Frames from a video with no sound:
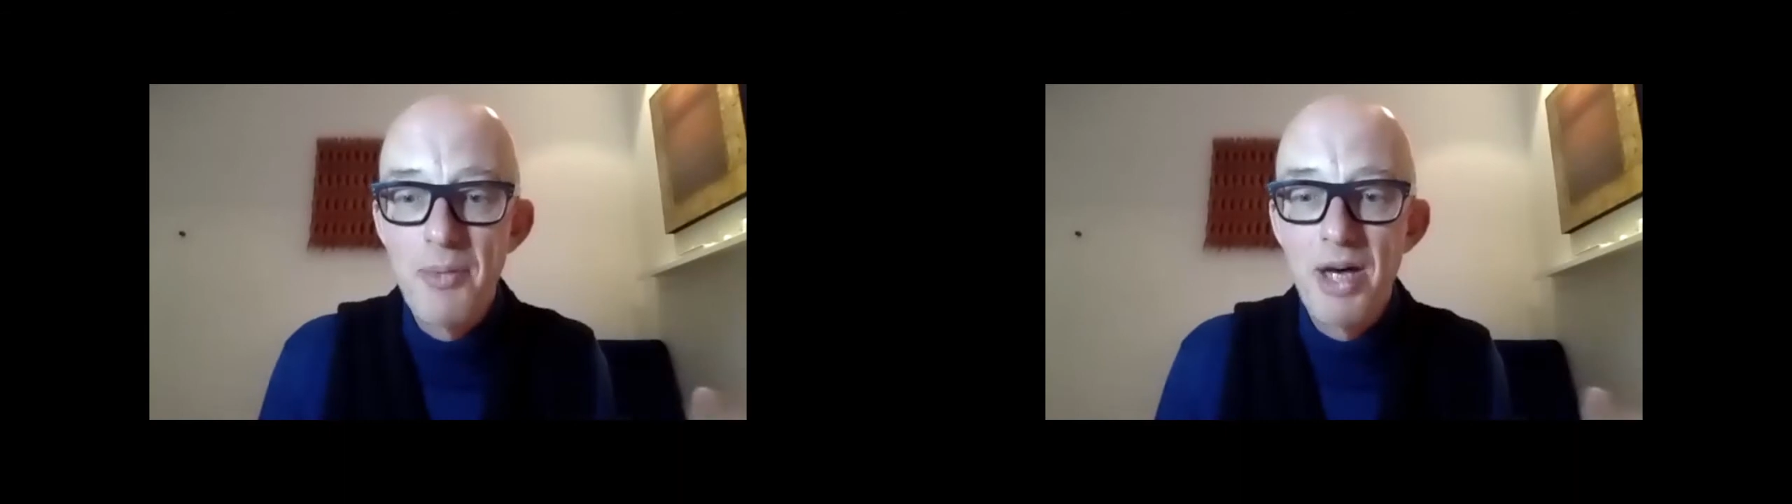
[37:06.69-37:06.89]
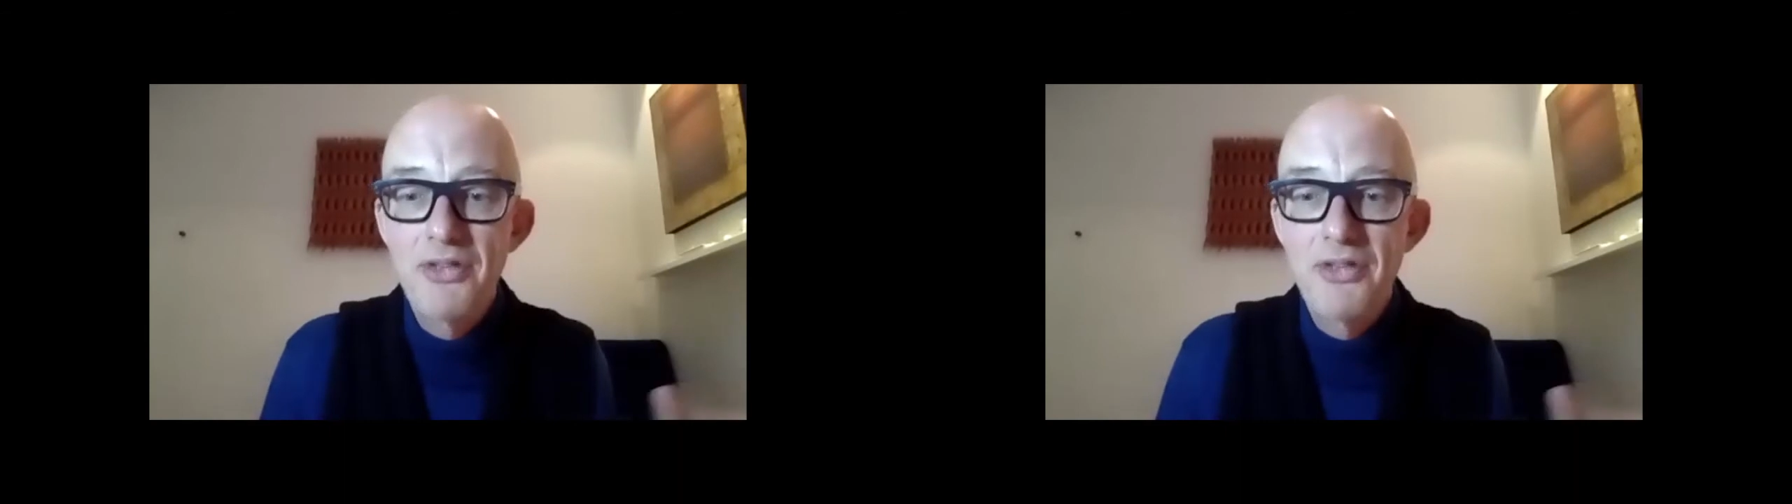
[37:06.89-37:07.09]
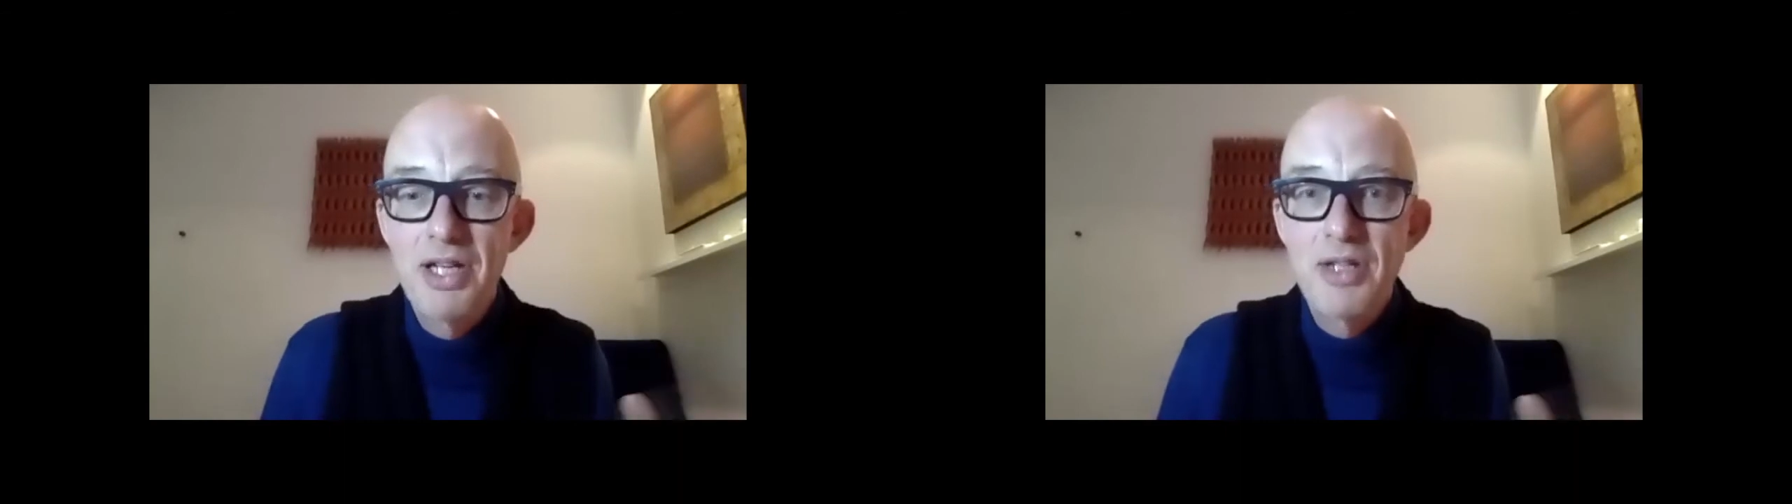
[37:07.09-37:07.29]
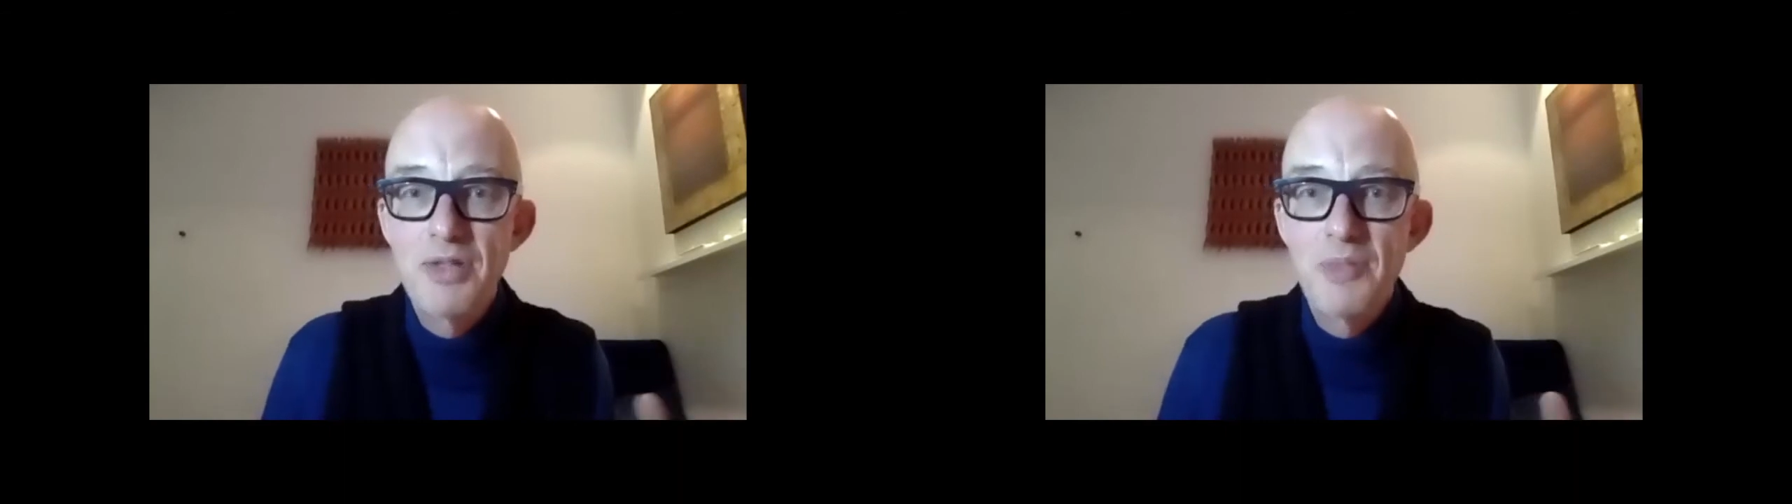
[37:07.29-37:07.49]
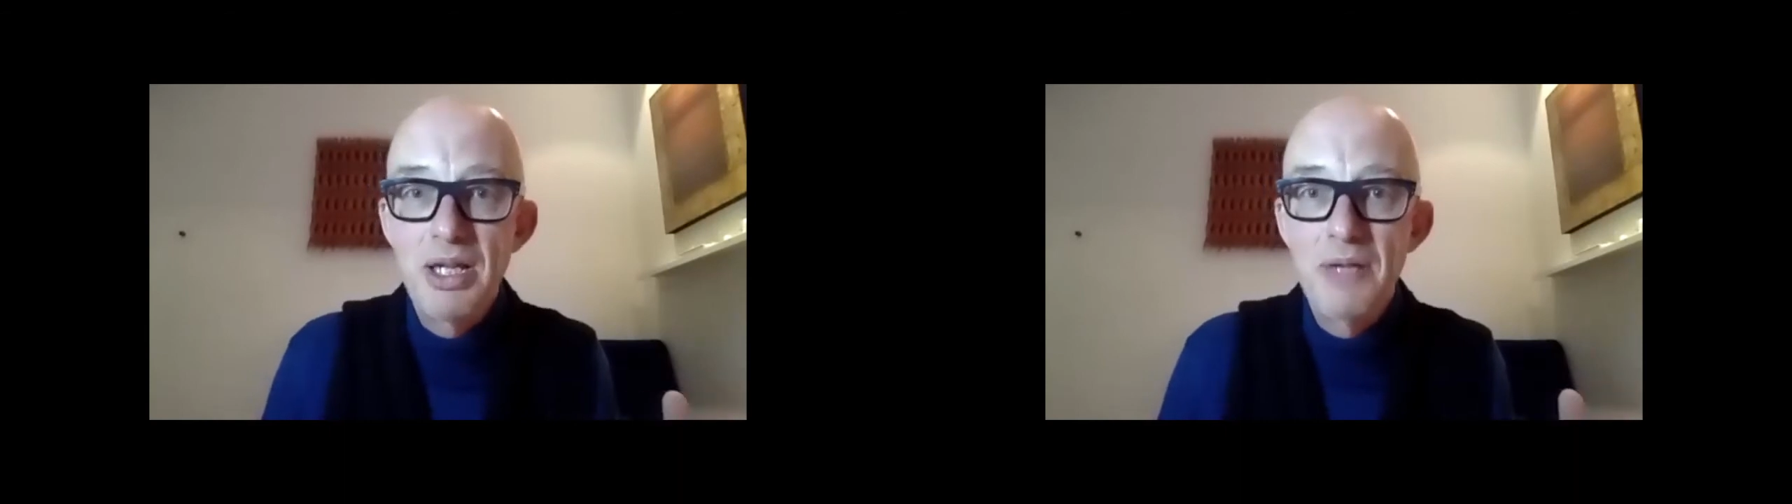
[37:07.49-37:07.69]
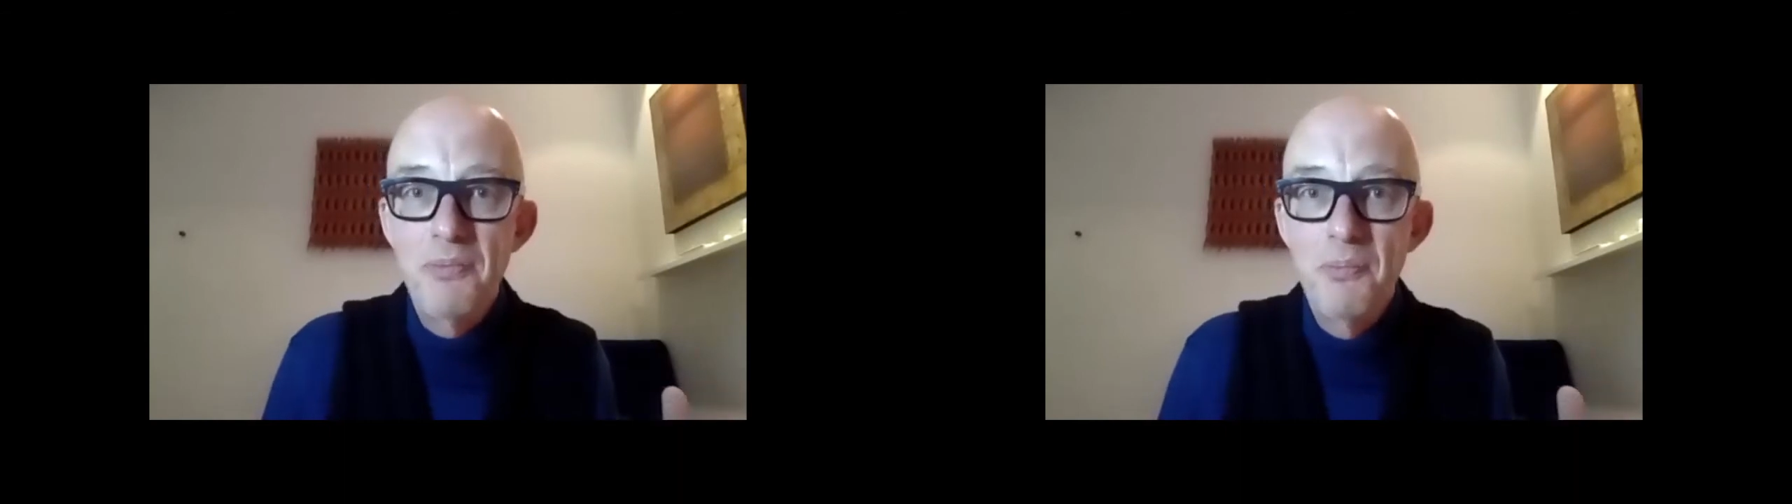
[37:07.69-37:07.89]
after it's been